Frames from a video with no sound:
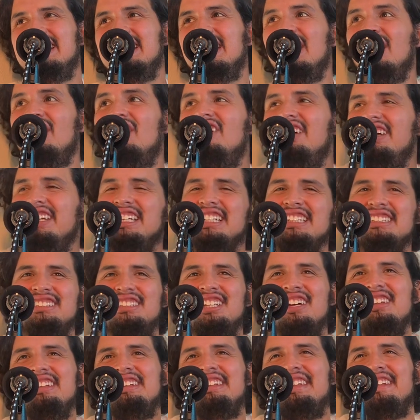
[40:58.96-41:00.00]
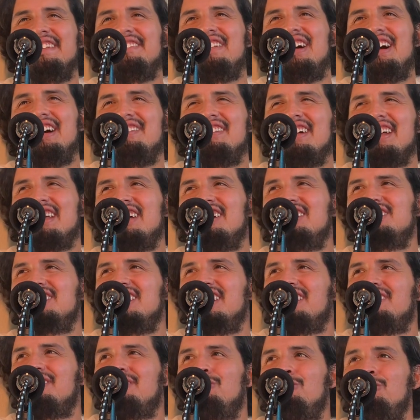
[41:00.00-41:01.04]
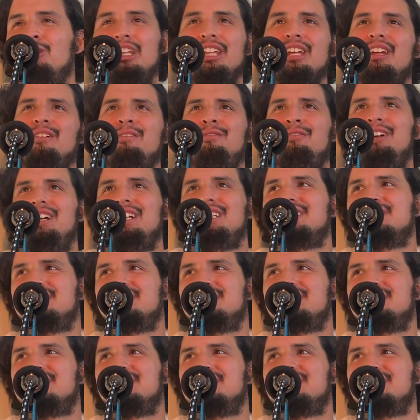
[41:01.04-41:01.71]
Well, because Jonathan Lamont and Mike Connors are like really good friends.